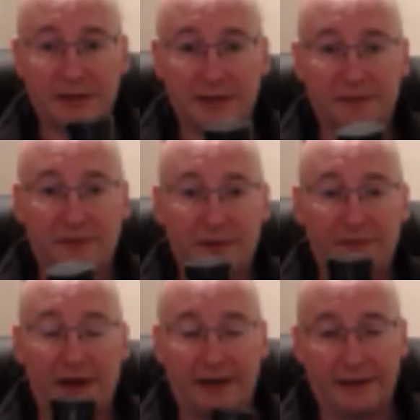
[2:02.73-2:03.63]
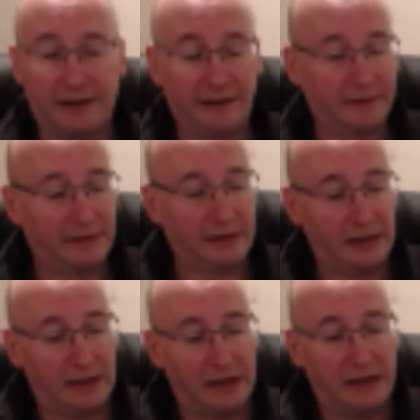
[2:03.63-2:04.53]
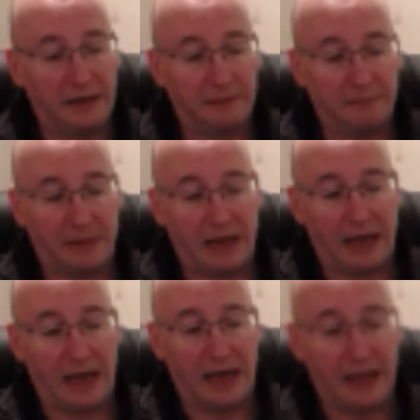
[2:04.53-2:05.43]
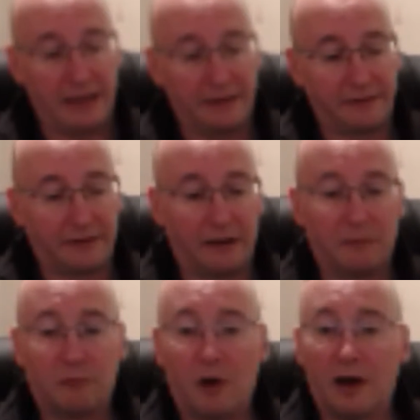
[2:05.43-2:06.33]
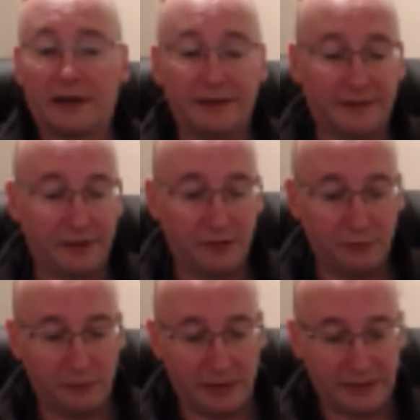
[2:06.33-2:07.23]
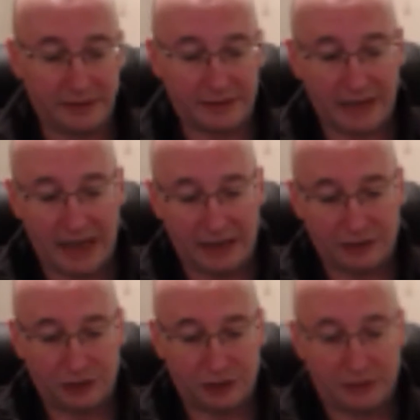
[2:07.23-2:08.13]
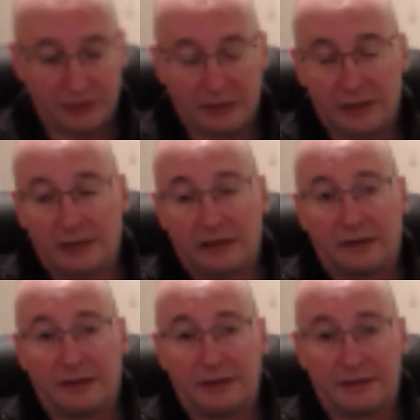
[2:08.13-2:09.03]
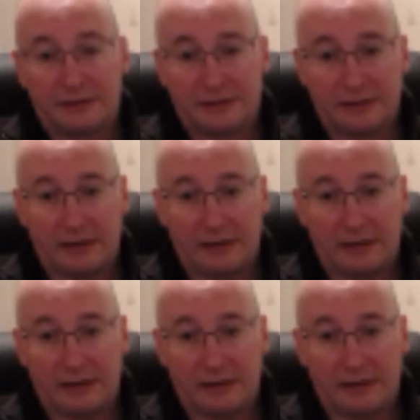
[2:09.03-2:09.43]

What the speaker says: this filled flattener, and what I can do is attach this